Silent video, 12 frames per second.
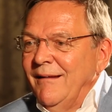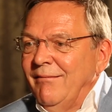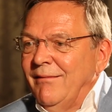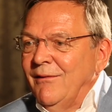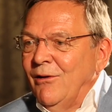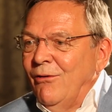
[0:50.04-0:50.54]

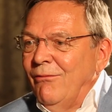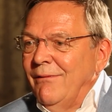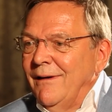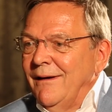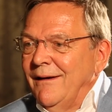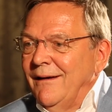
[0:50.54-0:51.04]

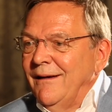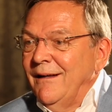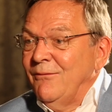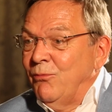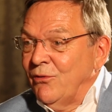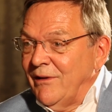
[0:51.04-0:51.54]
So
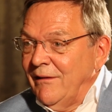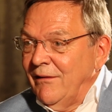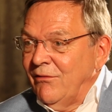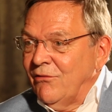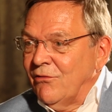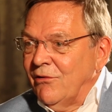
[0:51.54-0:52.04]
it was then
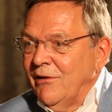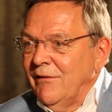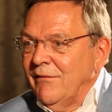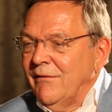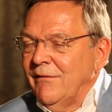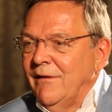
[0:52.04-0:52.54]

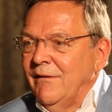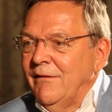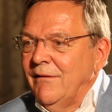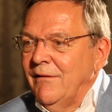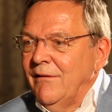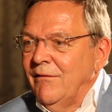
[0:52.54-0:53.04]
destroyed
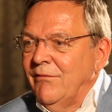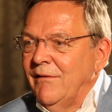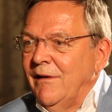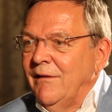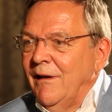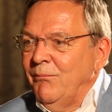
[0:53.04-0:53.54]
and
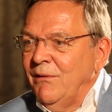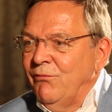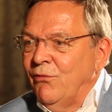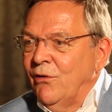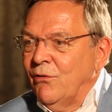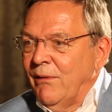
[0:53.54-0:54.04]
stayed empty
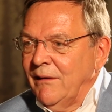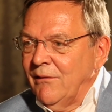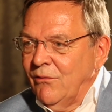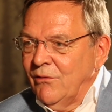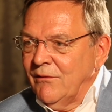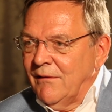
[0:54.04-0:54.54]
for quite a
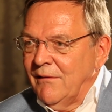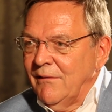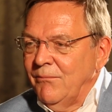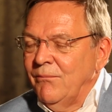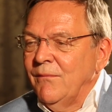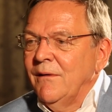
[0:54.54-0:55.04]
long
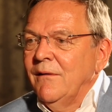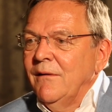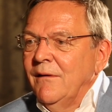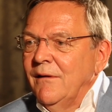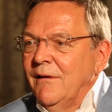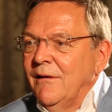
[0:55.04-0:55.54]
time,
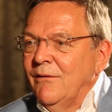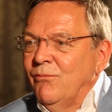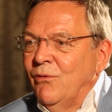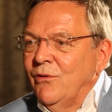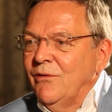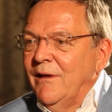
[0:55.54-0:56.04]
and
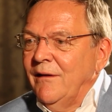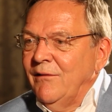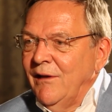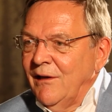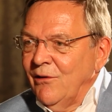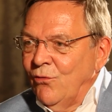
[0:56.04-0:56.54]
was then
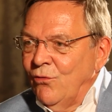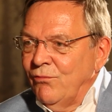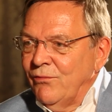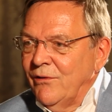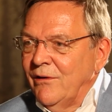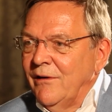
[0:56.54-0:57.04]
taken
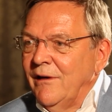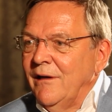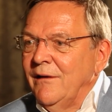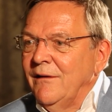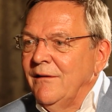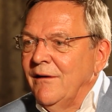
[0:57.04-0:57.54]
over
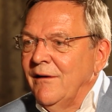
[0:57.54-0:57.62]
and